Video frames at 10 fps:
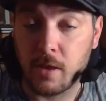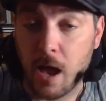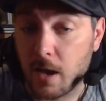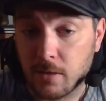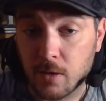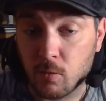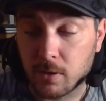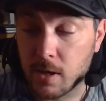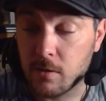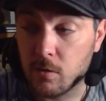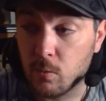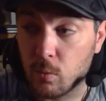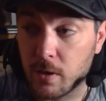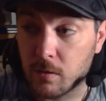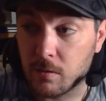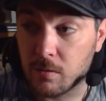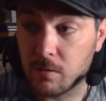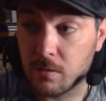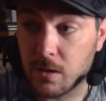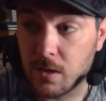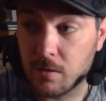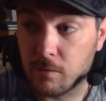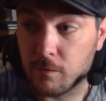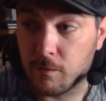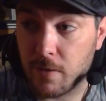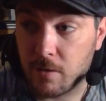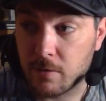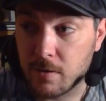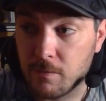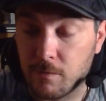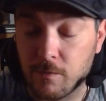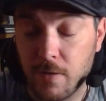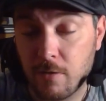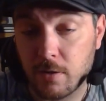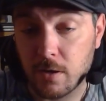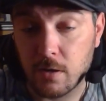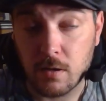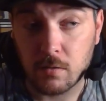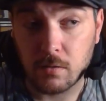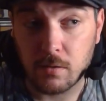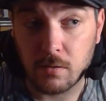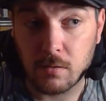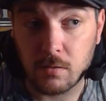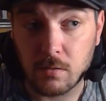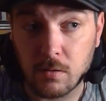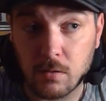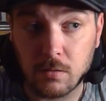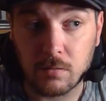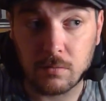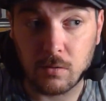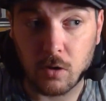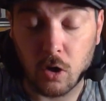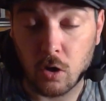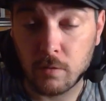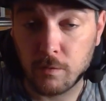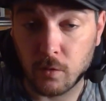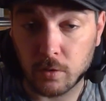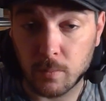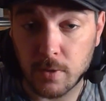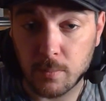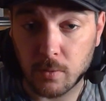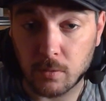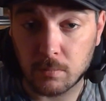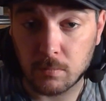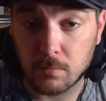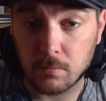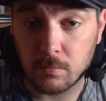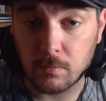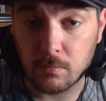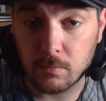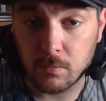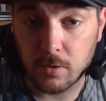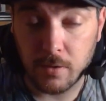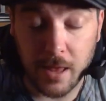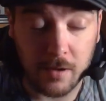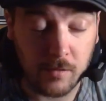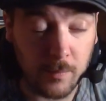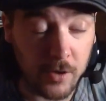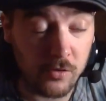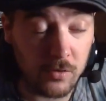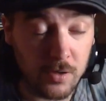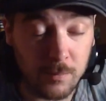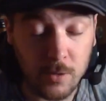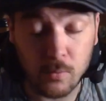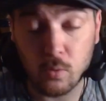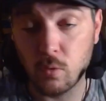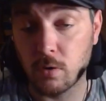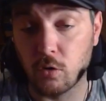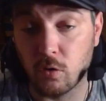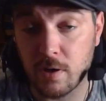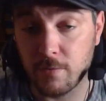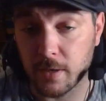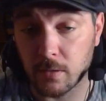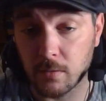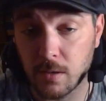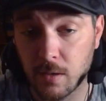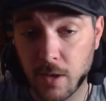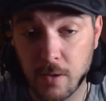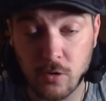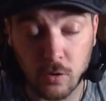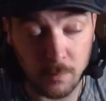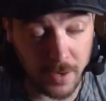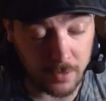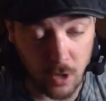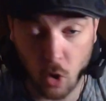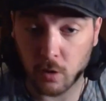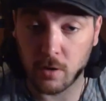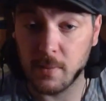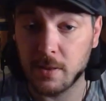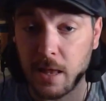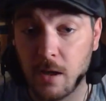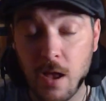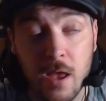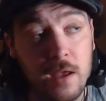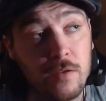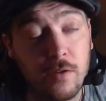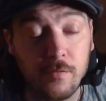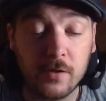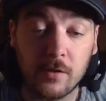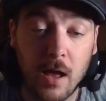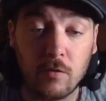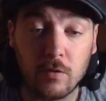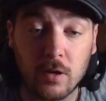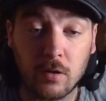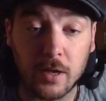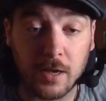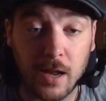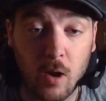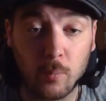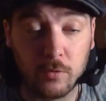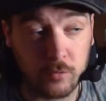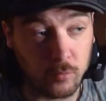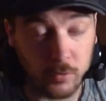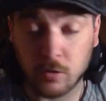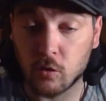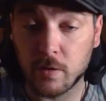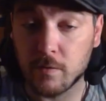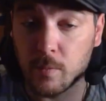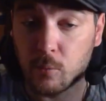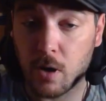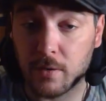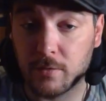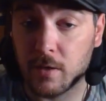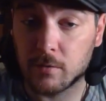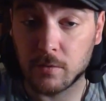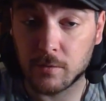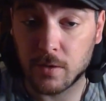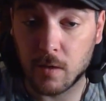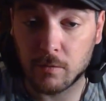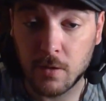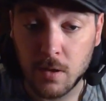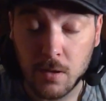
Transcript: I think what they do is very, very hurtful to people. That especially people who are grieving, and you can make the argument that even if it's not real, like, it helps with the grieving process and stuff.